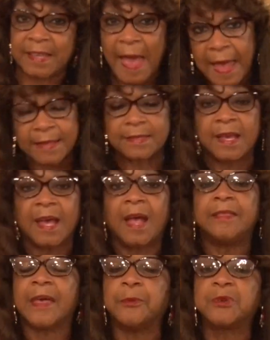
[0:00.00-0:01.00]
yet.
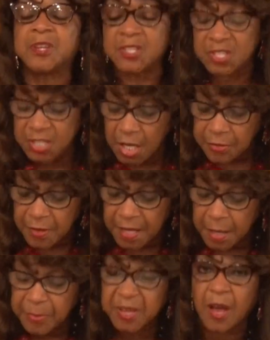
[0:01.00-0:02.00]
They were considering
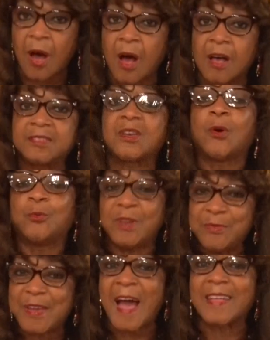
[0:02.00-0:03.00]
it because
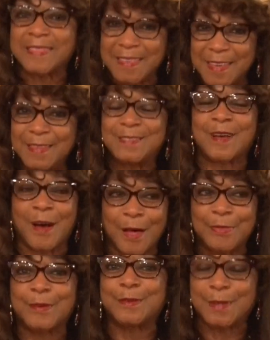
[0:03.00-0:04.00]
we've got these
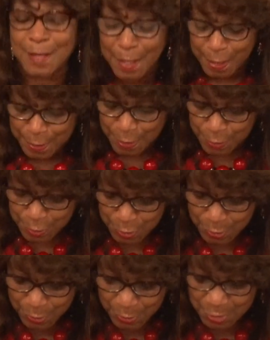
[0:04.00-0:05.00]
other Galatian
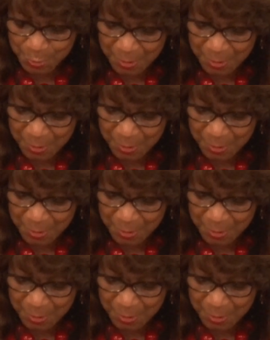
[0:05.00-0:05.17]
Jews